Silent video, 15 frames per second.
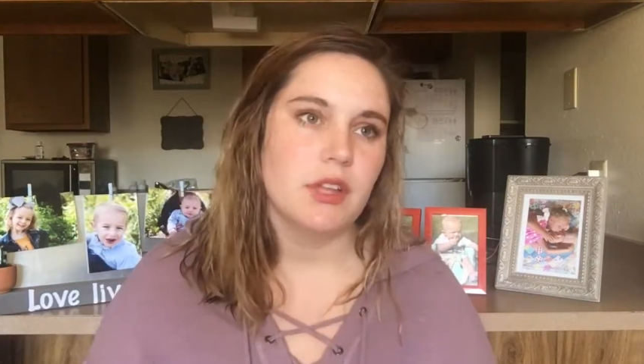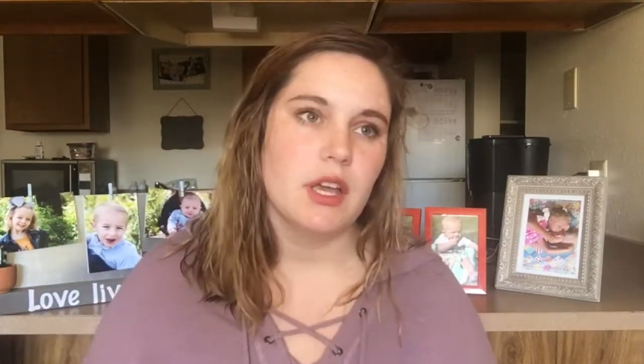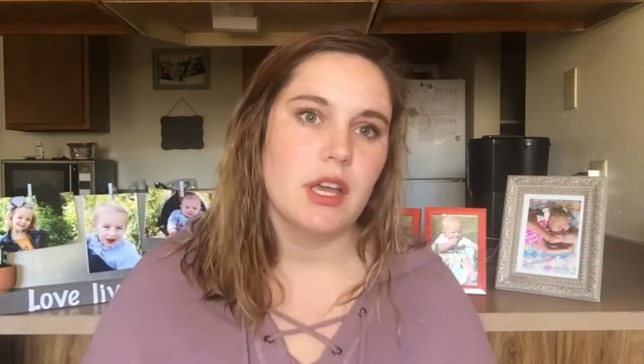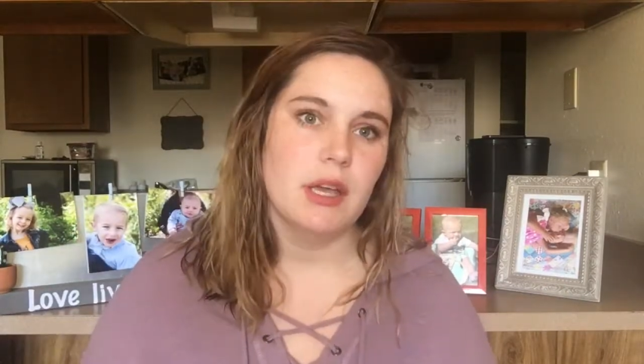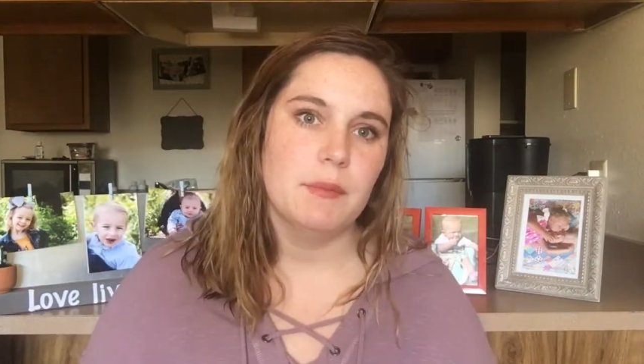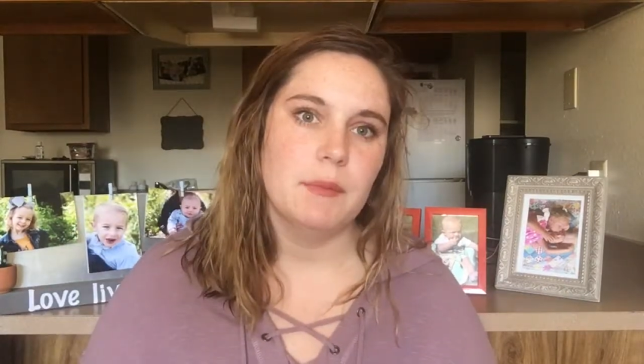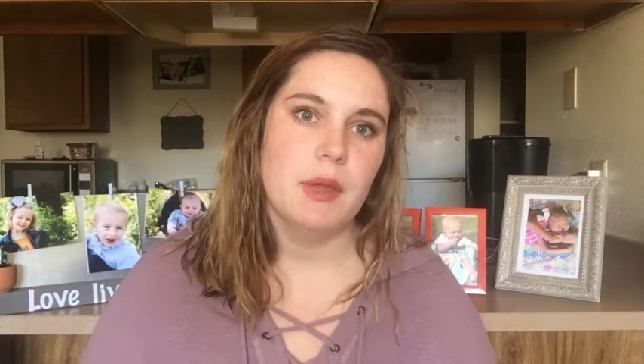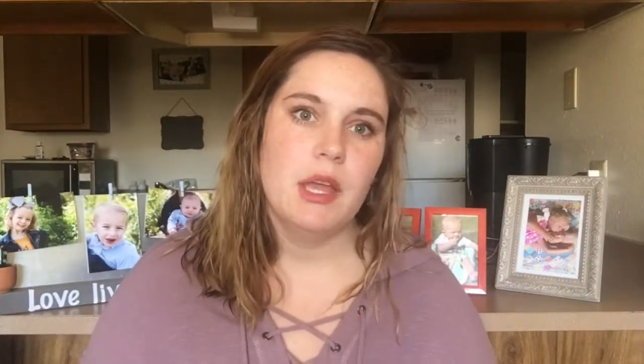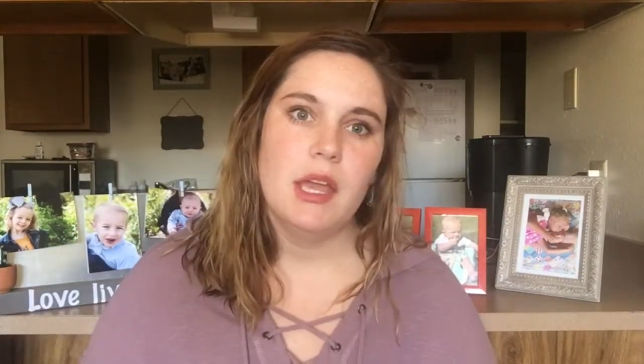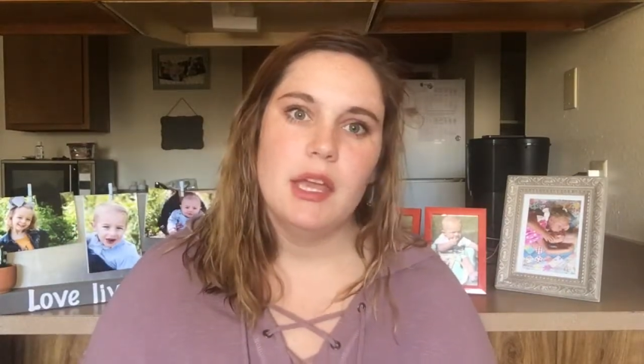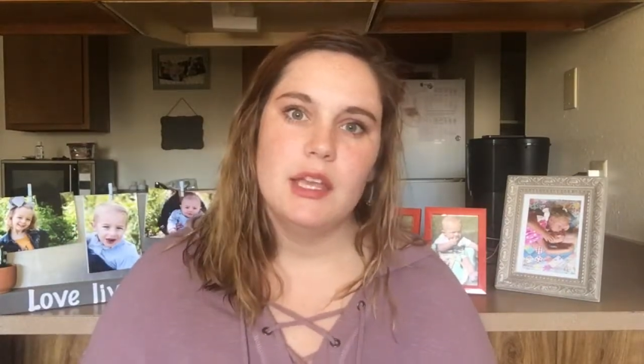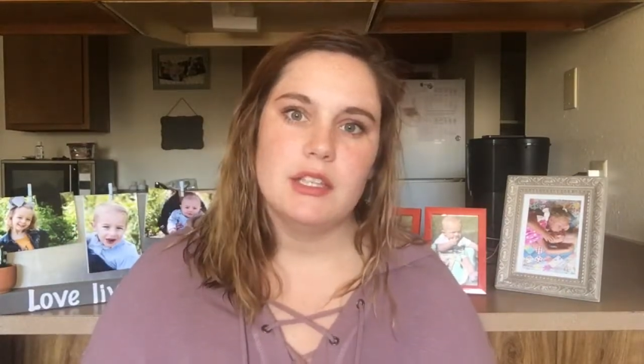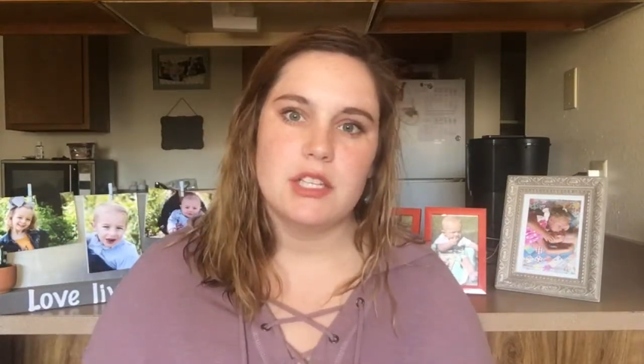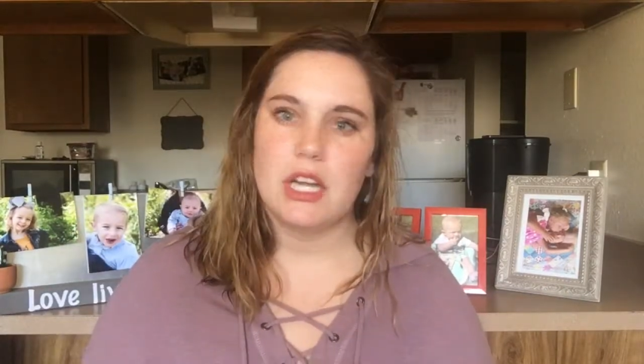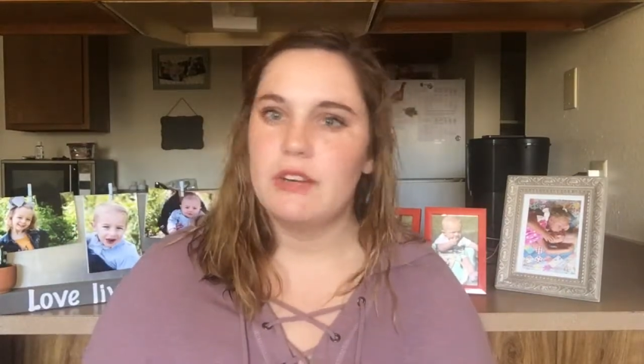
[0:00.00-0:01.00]

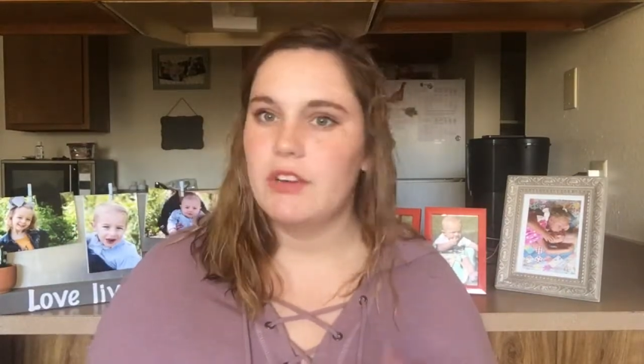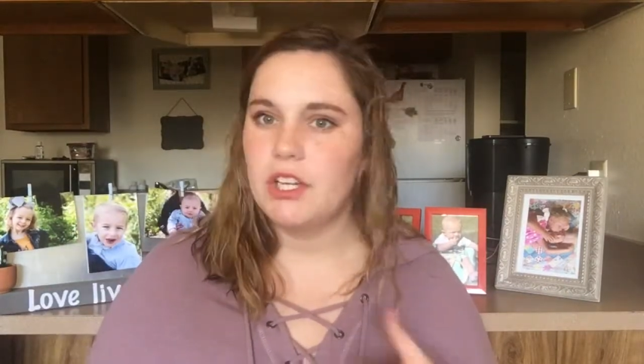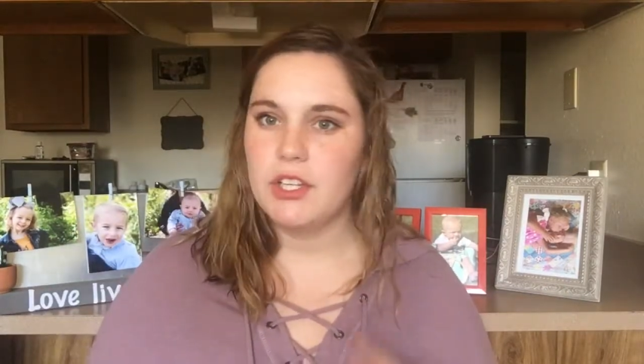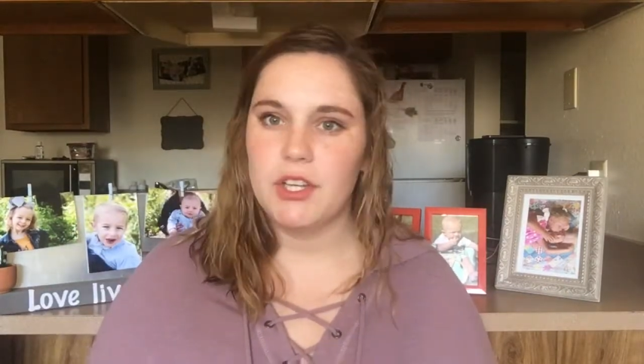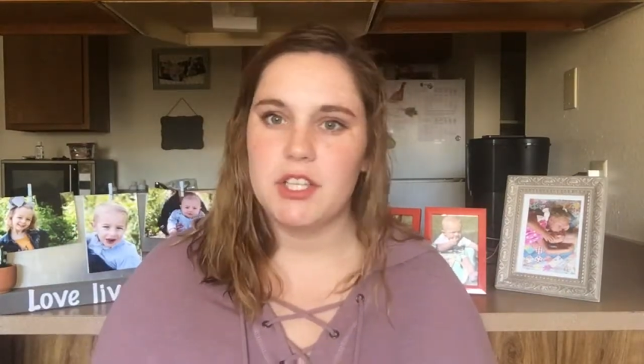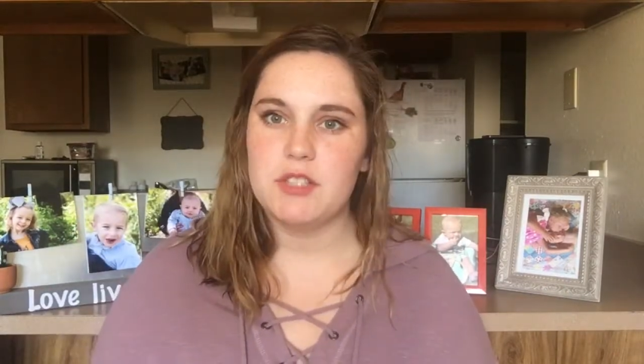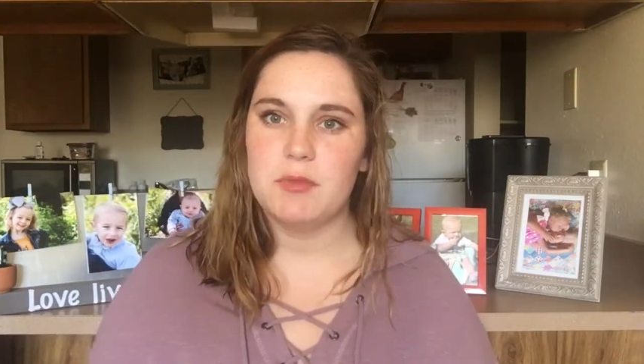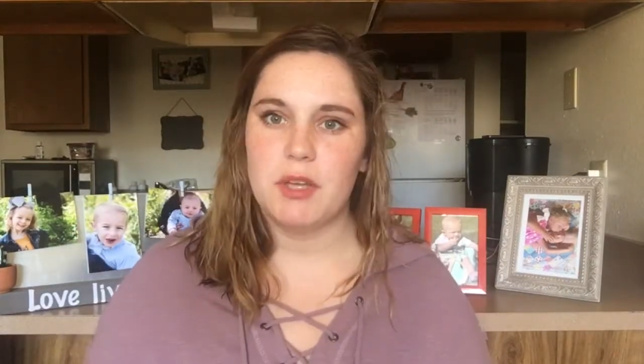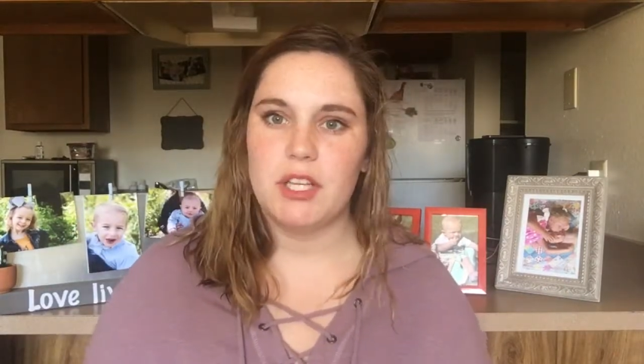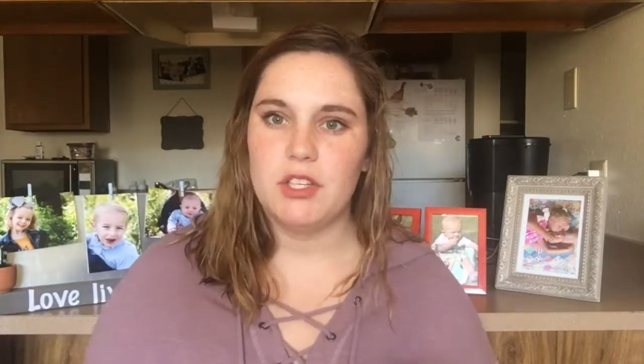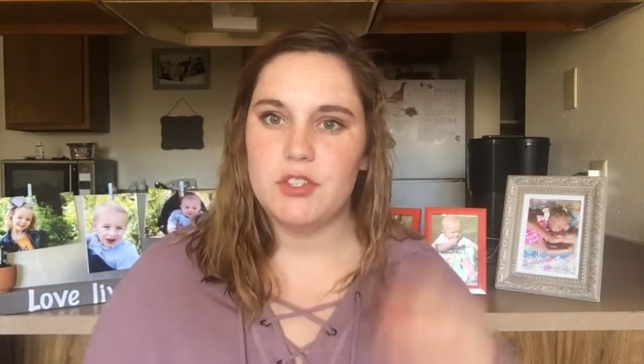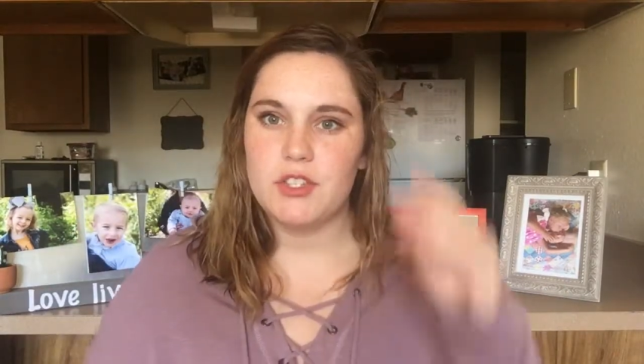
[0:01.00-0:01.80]
It's kind of hard to explain.